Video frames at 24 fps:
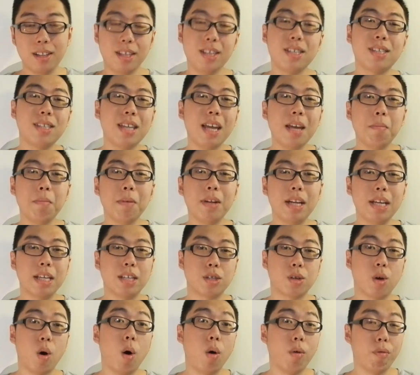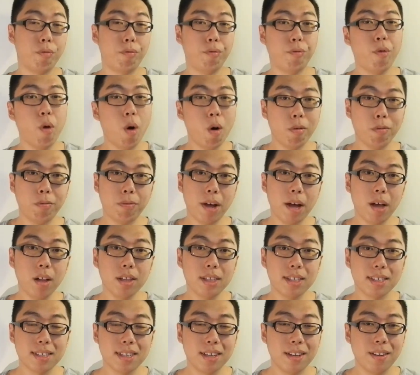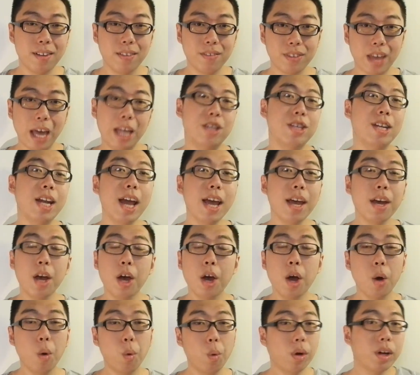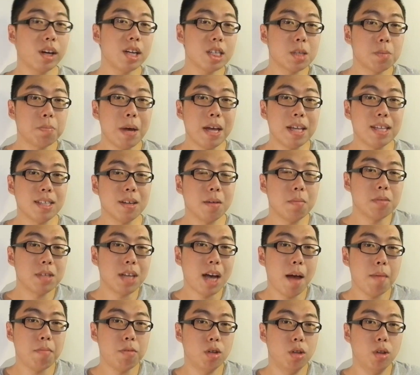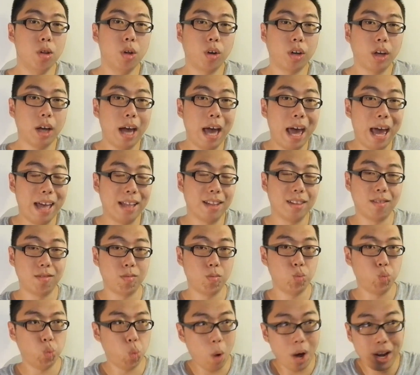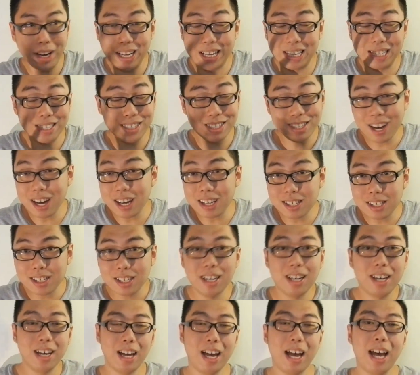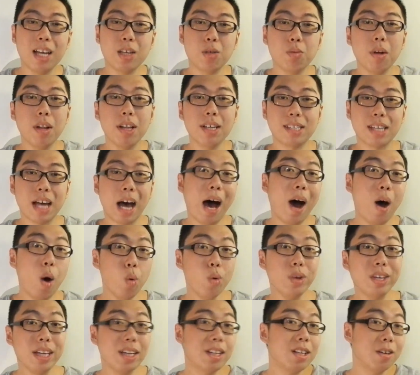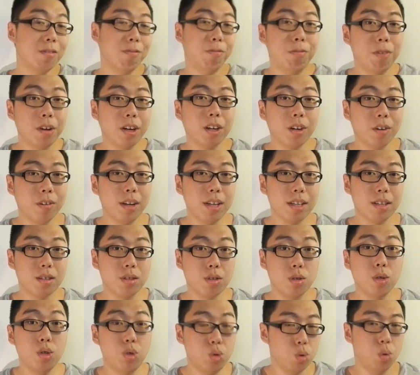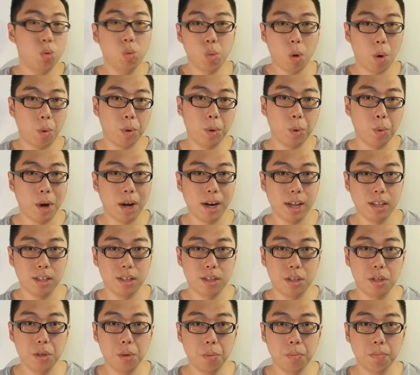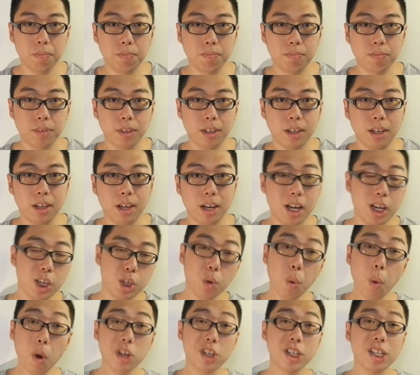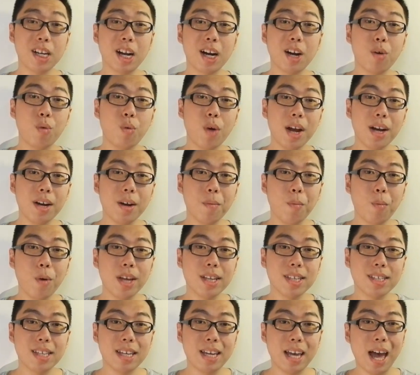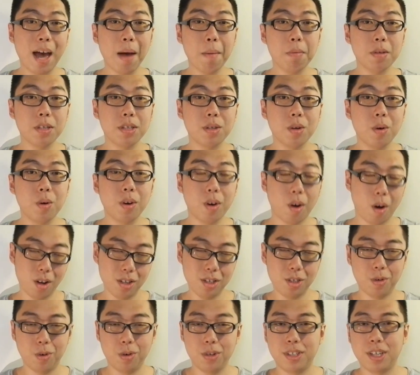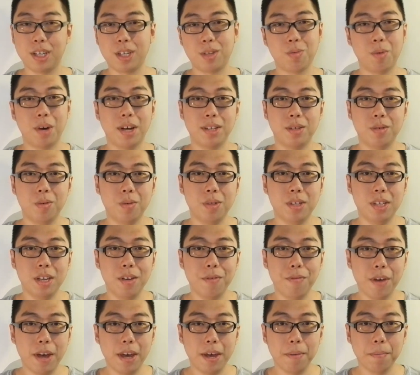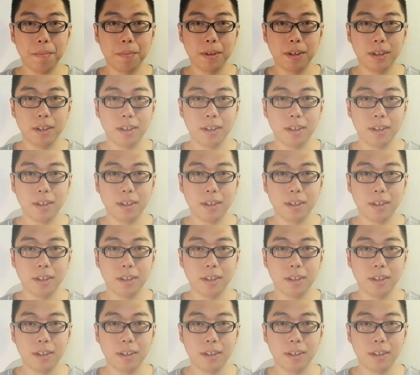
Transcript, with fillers: This statement is called for files, and today we're going to spend some time to look at what it does, as well as how we can configure it to do what we want it to do. You're watching another Random Wednesday episode on 0612 TV.